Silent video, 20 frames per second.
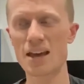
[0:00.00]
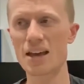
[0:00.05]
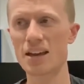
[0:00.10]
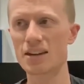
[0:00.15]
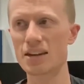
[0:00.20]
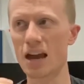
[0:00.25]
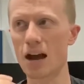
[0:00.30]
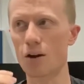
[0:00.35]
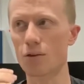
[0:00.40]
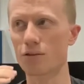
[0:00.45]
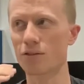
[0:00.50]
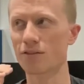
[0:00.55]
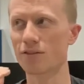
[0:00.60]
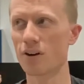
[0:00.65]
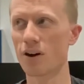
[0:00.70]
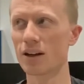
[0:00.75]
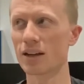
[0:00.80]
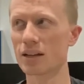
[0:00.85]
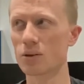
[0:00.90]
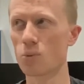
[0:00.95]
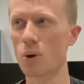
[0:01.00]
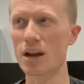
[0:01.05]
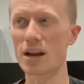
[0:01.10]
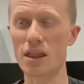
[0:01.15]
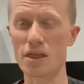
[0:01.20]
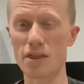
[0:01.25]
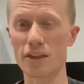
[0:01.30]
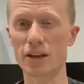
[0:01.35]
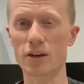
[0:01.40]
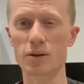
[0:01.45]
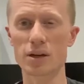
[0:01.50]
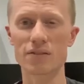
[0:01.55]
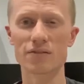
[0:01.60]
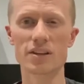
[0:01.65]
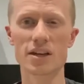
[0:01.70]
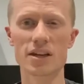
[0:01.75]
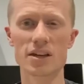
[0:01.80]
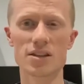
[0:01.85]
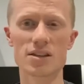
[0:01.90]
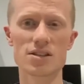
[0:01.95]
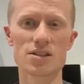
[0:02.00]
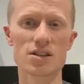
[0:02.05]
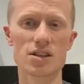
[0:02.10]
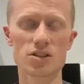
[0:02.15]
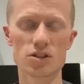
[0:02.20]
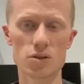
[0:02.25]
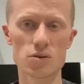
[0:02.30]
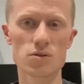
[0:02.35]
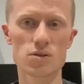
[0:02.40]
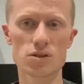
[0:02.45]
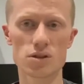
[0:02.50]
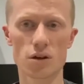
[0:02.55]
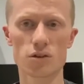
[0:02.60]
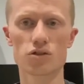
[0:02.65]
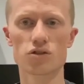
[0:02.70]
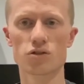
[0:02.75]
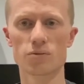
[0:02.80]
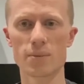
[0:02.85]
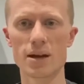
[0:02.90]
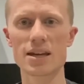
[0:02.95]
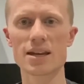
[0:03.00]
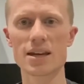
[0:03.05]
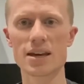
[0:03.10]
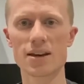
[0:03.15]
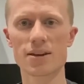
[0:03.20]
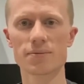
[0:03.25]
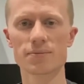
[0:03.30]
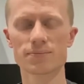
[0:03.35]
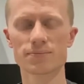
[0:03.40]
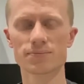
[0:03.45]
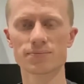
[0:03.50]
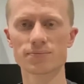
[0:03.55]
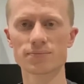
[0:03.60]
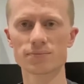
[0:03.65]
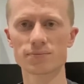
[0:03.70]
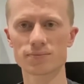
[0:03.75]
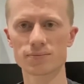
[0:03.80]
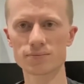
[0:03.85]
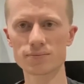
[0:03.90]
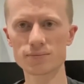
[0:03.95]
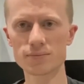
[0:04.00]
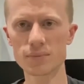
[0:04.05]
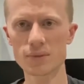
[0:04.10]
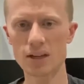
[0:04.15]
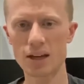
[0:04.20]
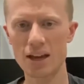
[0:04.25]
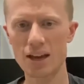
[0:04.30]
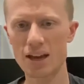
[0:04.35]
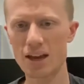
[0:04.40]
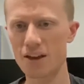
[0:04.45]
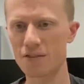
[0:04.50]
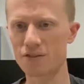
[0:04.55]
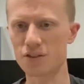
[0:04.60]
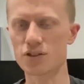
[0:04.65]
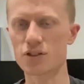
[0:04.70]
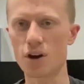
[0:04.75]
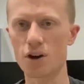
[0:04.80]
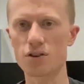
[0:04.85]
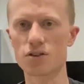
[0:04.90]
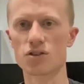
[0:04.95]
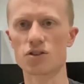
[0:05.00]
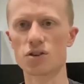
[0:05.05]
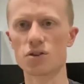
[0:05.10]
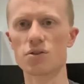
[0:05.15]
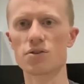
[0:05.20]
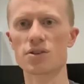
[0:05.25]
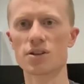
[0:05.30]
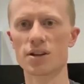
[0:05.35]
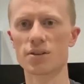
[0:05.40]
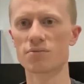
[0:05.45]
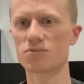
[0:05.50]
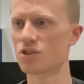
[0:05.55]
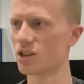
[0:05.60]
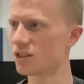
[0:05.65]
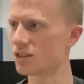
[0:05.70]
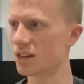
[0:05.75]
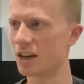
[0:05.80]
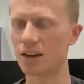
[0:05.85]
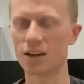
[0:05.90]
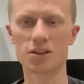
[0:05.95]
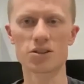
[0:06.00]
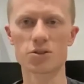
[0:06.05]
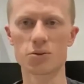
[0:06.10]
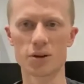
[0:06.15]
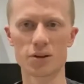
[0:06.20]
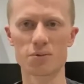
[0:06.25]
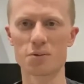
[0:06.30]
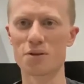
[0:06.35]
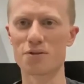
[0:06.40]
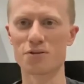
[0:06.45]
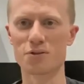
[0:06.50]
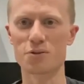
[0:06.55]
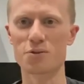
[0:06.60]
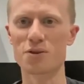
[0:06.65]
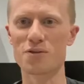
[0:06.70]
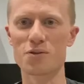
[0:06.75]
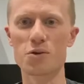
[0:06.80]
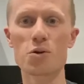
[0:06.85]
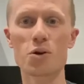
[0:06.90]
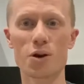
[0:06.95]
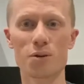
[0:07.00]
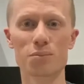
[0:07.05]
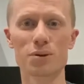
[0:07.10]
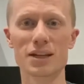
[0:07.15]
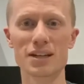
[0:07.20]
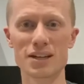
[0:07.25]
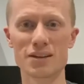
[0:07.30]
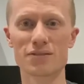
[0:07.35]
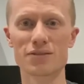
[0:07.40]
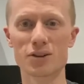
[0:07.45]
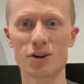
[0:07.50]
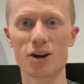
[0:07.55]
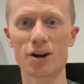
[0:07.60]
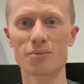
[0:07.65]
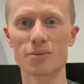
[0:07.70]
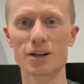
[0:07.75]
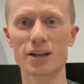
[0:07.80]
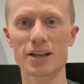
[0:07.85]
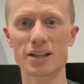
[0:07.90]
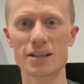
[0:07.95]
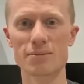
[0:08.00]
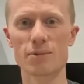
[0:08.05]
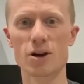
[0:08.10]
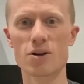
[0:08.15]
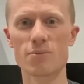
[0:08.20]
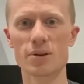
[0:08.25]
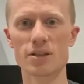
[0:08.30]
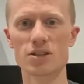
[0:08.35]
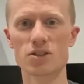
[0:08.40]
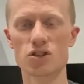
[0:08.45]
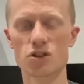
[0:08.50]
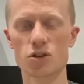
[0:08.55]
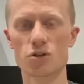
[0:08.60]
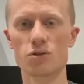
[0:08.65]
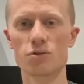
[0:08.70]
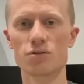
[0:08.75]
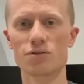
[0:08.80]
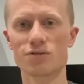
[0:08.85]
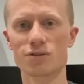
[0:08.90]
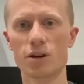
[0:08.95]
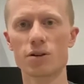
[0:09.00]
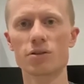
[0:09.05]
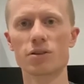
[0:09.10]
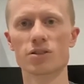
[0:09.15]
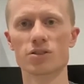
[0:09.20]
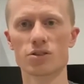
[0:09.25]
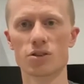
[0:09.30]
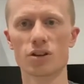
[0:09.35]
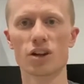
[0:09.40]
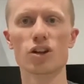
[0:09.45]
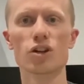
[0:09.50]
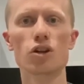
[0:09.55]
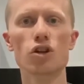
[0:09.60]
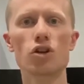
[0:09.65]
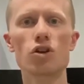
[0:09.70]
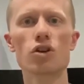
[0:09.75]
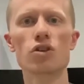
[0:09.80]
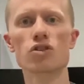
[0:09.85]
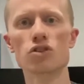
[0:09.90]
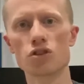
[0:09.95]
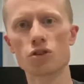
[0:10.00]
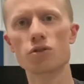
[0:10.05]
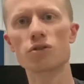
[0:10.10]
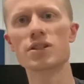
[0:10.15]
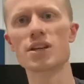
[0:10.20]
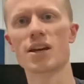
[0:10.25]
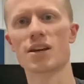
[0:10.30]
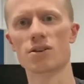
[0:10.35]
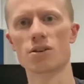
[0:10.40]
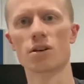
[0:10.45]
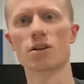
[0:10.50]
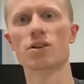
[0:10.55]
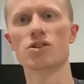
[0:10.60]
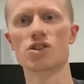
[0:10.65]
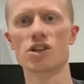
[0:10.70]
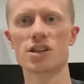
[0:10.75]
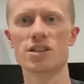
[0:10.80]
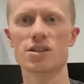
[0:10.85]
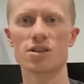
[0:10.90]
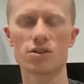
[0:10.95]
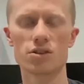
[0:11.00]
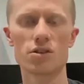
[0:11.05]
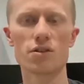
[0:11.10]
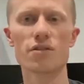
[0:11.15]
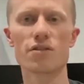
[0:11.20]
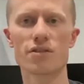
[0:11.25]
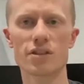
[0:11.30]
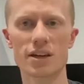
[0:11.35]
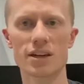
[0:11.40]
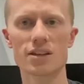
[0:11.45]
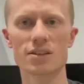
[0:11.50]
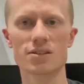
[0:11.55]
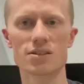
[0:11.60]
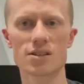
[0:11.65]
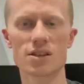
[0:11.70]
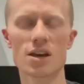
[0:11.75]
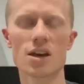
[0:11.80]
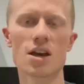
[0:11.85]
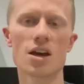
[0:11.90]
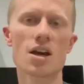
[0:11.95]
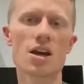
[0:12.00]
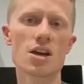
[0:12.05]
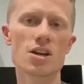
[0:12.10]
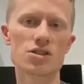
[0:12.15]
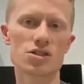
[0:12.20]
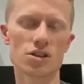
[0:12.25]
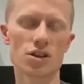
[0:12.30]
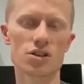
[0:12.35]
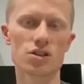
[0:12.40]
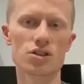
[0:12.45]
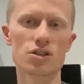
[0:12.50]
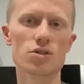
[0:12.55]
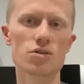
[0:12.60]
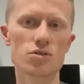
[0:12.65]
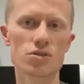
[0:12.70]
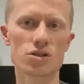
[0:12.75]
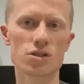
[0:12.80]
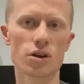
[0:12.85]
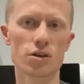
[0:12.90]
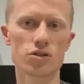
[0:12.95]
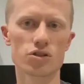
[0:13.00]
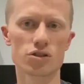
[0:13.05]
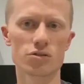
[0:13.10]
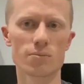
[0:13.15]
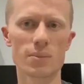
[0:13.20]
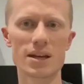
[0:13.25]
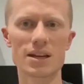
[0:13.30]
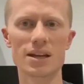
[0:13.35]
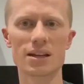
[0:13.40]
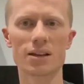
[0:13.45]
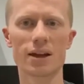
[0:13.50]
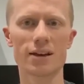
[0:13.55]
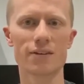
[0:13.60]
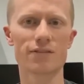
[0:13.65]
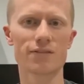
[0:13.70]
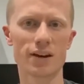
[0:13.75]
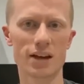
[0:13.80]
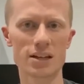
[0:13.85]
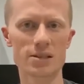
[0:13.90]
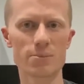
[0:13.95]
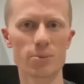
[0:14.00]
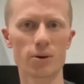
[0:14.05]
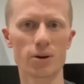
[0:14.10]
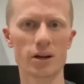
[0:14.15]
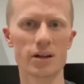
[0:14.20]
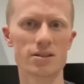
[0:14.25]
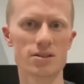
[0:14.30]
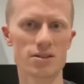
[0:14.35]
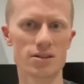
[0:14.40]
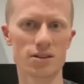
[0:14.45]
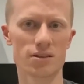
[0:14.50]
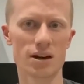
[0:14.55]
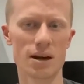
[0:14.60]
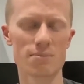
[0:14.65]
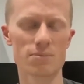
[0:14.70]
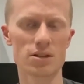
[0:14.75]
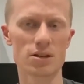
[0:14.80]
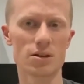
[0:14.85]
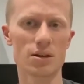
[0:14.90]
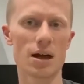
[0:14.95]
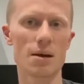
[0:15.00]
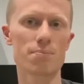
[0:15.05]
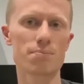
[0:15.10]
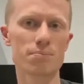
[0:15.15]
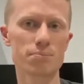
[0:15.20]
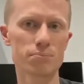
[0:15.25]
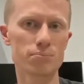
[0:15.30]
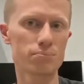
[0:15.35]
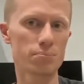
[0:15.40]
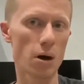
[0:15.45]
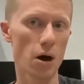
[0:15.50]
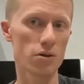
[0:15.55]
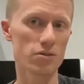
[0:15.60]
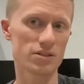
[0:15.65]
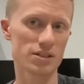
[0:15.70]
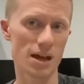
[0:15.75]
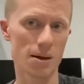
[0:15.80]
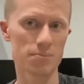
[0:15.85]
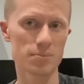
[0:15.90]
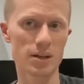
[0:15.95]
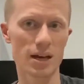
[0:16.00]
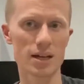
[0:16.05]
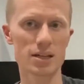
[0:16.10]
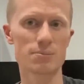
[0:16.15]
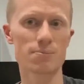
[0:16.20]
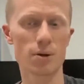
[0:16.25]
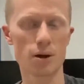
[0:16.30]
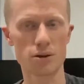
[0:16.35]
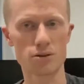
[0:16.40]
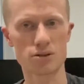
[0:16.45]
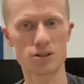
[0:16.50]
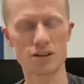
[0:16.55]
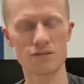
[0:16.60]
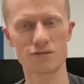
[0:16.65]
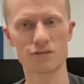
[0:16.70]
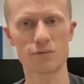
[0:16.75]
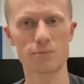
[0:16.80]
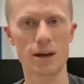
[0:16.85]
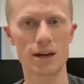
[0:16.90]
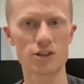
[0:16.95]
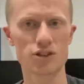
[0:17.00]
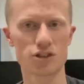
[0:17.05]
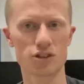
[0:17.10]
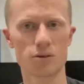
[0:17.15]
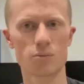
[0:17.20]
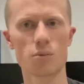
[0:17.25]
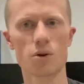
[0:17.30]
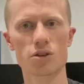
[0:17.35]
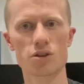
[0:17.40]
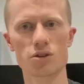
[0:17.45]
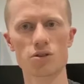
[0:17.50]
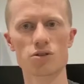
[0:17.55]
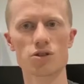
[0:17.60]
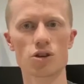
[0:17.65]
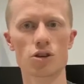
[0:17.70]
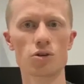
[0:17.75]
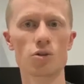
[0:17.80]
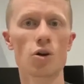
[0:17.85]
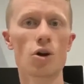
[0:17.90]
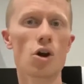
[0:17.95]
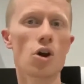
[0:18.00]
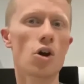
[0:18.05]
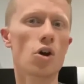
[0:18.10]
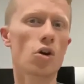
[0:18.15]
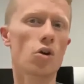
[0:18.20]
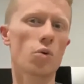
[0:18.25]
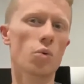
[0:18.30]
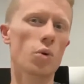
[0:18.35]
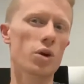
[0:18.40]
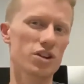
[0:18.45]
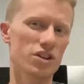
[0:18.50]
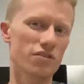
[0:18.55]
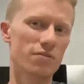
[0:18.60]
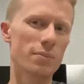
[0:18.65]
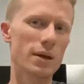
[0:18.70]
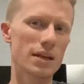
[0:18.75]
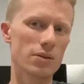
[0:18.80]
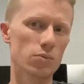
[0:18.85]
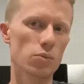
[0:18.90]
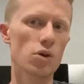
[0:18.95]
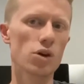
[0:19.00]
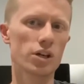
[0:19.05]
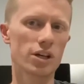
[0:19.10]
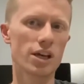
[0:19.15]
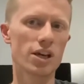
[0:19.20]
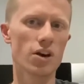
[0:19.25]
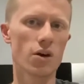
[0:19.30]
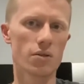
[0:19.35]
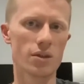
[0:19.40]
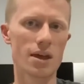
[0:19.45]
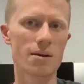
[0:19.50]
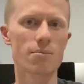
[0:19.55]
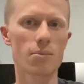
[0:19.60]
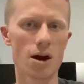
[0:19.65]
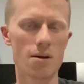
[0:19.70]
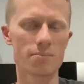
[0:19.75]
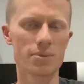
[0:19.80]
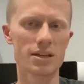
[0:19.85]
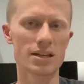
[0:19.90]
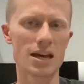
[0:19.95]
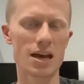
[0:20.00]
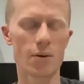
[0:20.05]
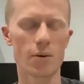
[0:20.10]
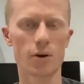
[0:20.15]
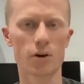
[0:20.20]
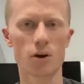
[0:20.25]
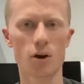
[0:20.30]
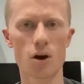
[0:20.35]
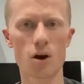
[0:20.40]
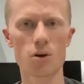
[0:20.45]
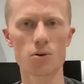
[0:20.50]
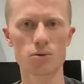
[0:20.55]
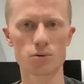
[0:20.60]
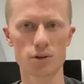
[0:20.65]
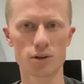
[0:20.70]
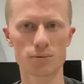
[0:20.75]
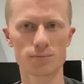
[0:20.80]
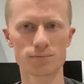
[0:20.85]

Now, finally, one other thing I'll give you is use social media. If you don't use it, just get into it. We've, we've all got plenty of time really at the moment to focus on and learn new technologies and new things. So use social media like Facebook and Instagram to post updates, post information on what you do or what you've been working on that might be now on hold.